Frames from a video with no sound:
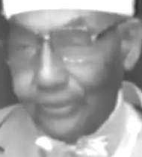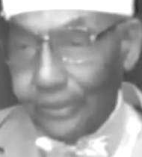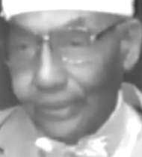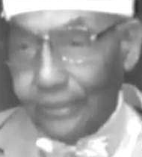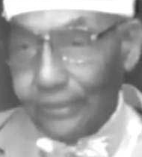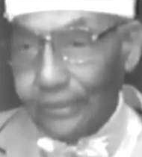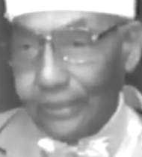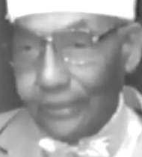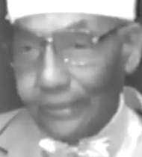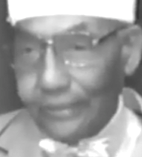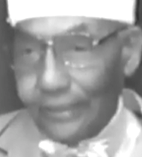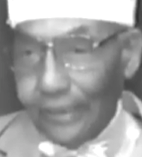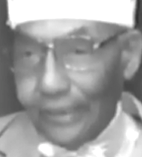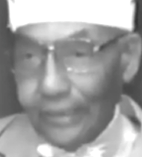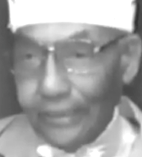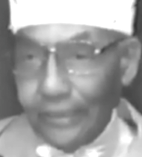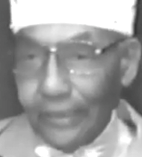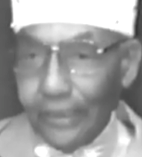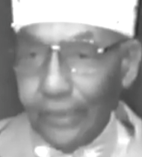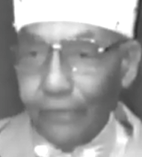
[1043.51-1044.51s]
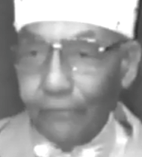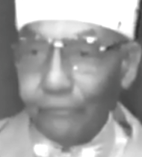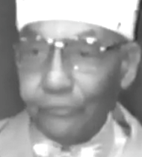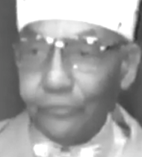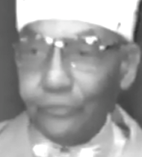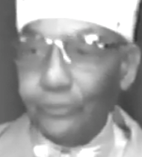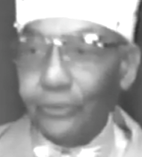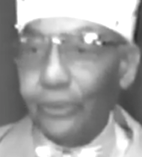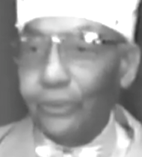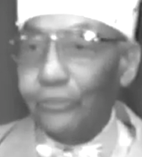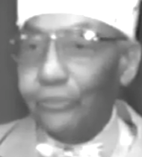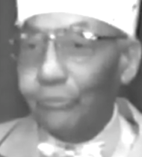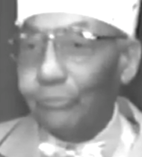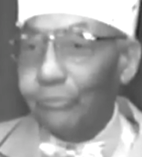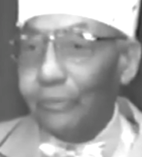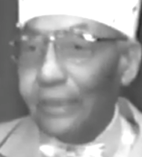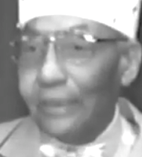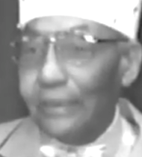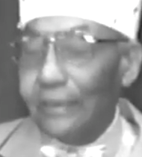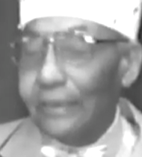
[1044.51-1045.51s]
and the day of
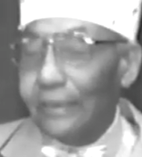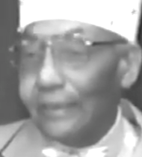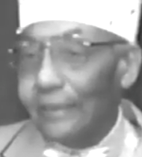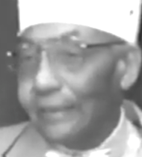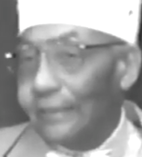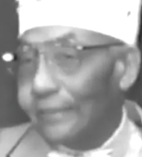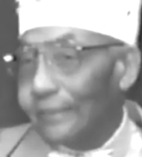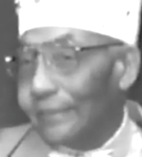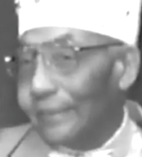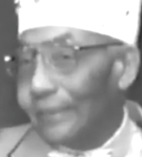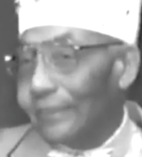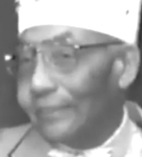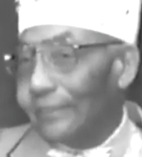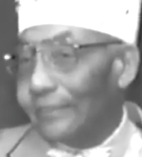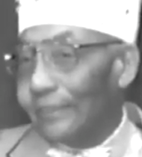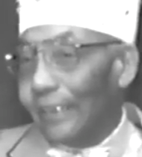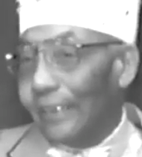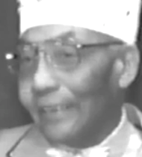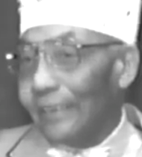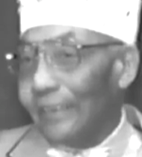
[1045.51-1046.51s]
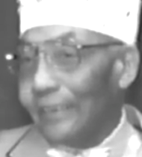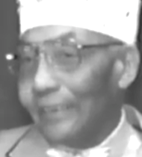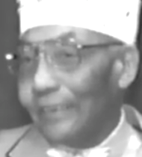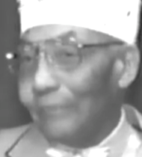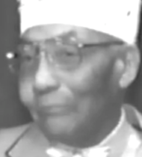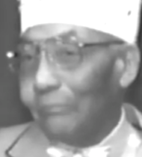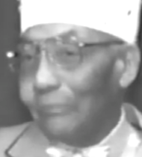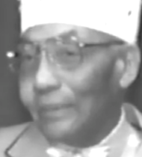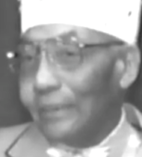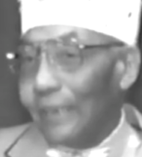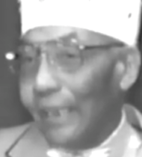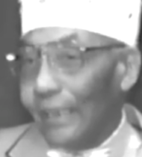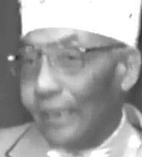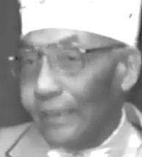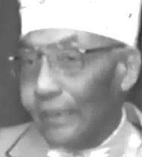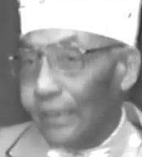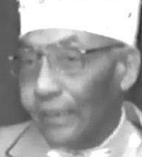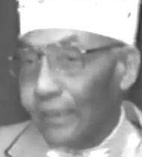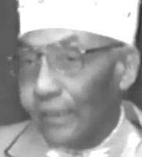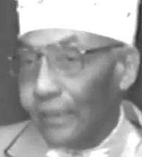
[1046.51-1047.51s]
judgment is the same
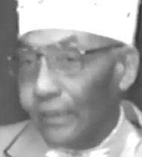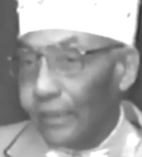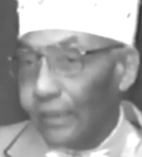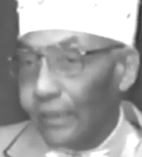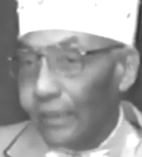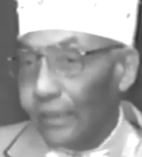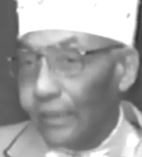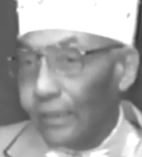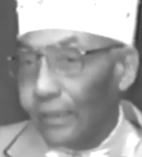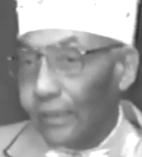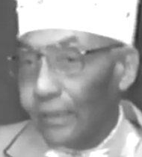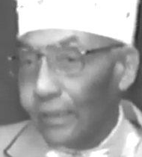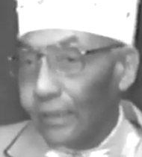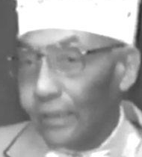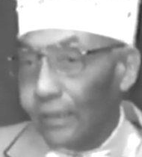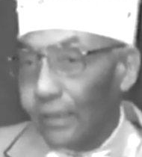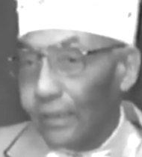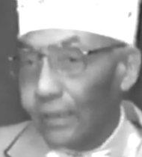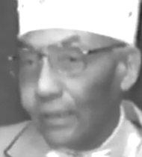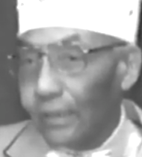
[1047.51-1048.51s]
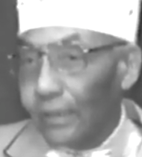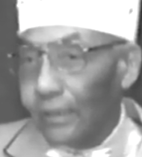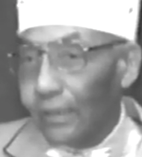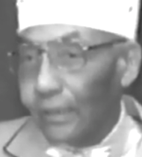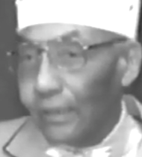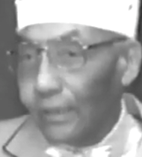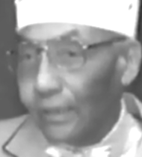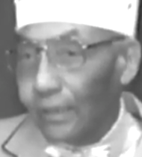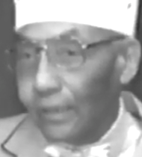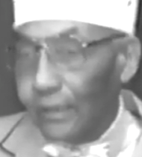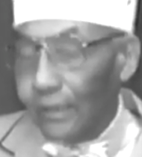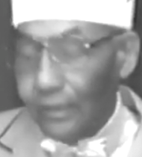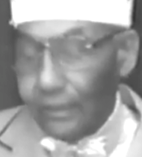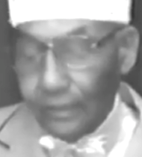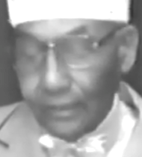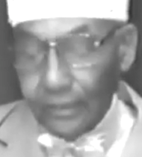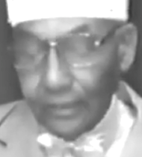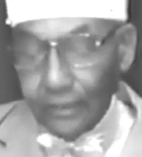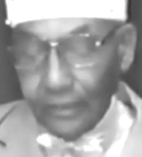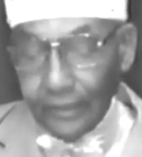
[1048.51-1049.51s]
day. Yes, sir.
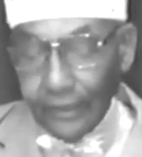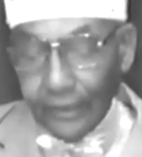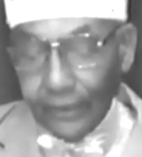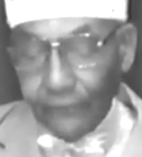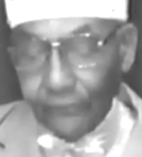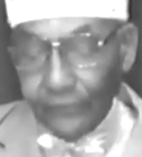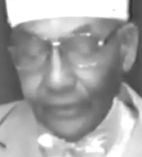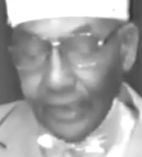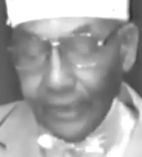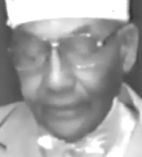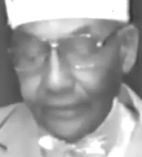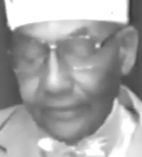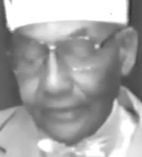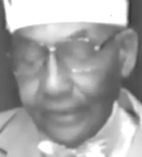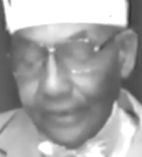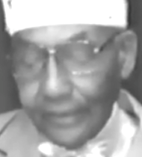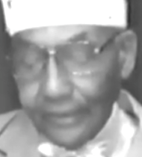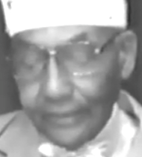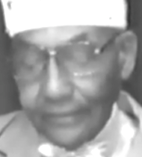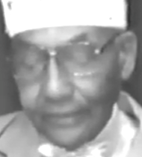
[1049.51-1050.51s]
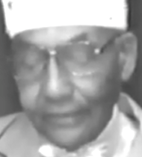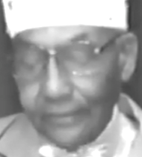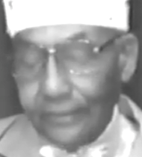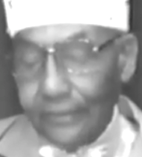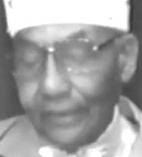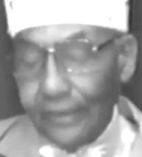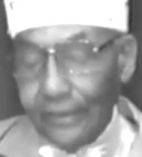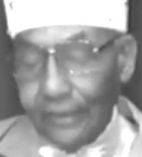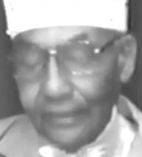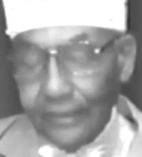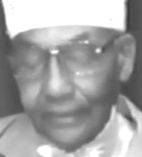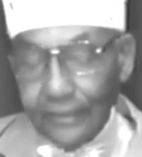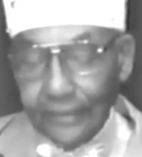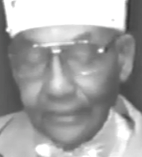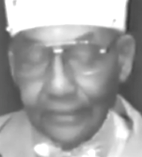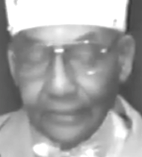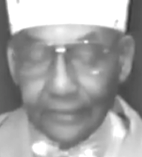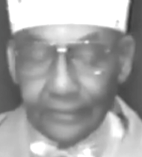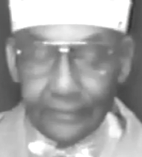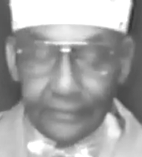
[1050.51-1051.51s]
And that day today
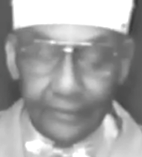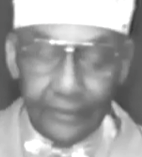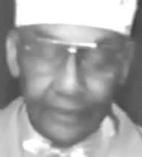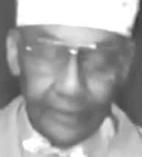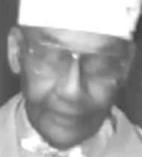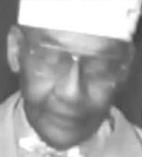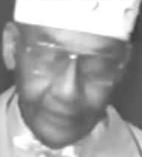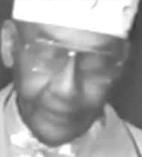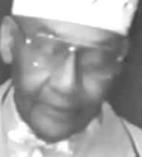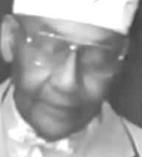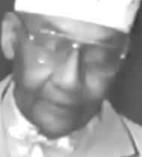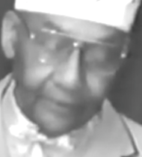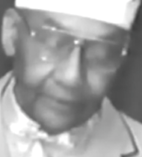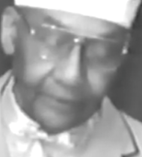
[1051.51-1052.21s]
is here.